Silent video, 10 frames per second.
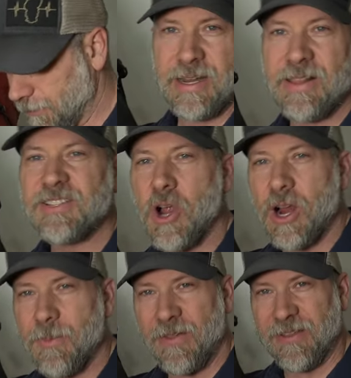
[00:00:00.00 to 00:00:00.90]
Now let's
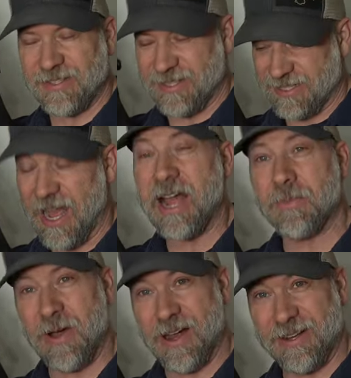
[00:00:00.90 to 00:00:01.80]
talk about these
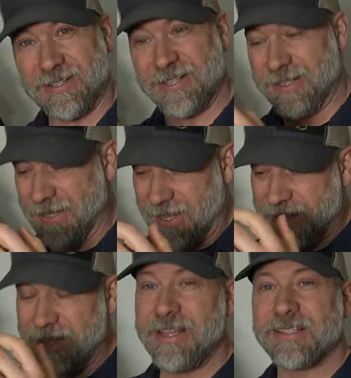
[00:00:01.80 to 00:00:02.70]
side pockets.
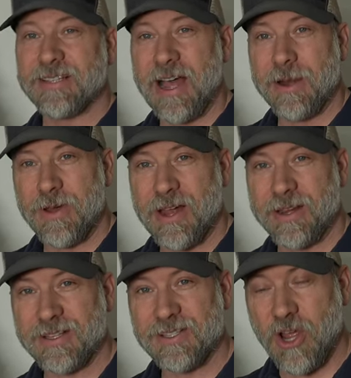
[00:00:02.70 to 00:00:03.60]
These side
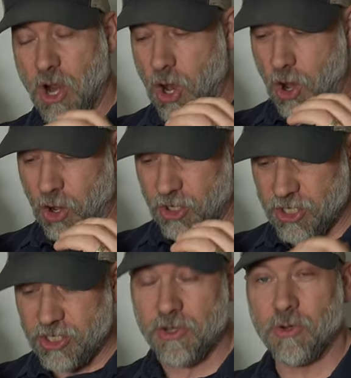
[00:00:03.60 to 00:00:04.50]
pockets are
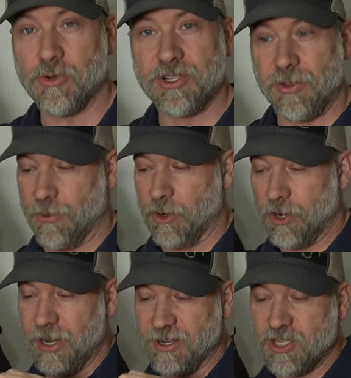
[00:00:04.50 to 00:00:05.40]
huge. They're
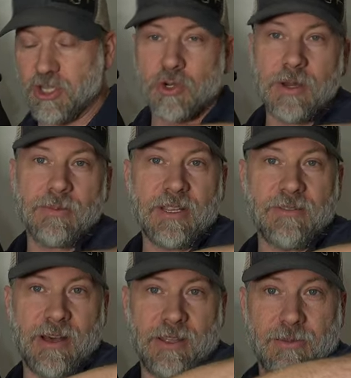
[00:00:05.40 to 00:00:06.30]
extremely
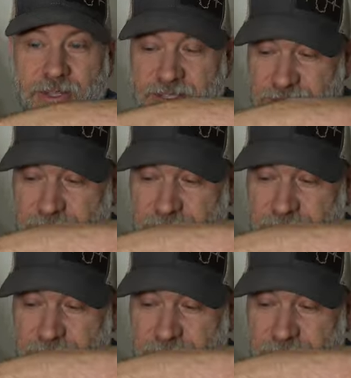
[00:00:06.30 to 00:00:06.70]
voluminous.